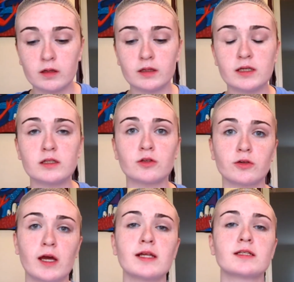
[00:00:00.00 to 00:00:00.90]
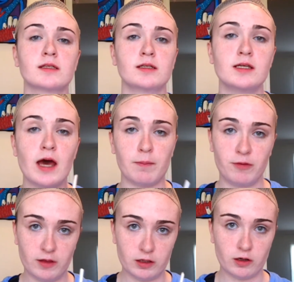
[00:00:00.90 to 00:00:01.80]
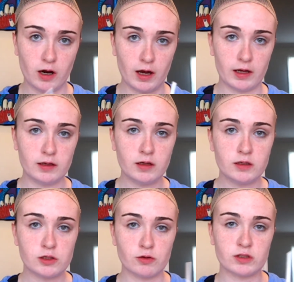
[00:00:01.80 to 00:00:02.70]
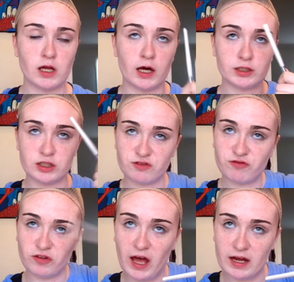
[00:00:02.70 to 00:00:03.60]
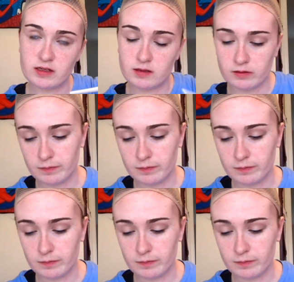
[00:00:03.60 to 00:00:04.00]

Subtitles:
This creates depth in your eye, so it's not just flat.